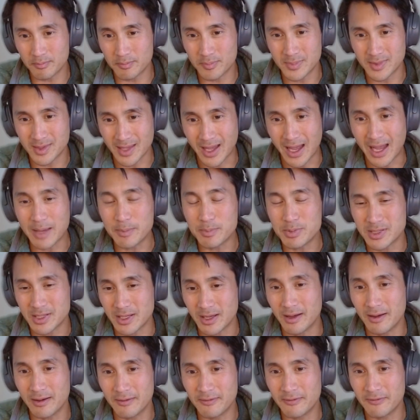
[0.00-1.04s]
types
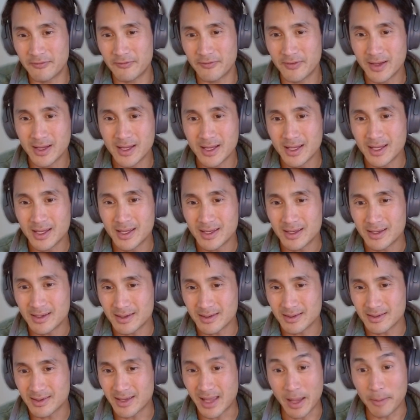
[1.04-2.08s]
of
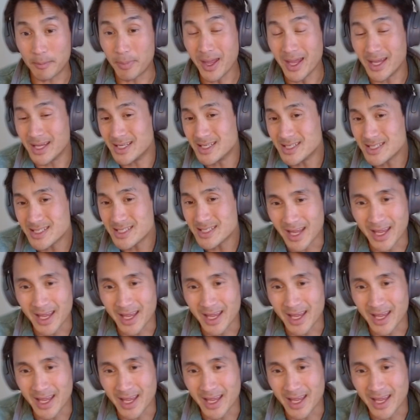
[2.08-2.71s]
campaigns,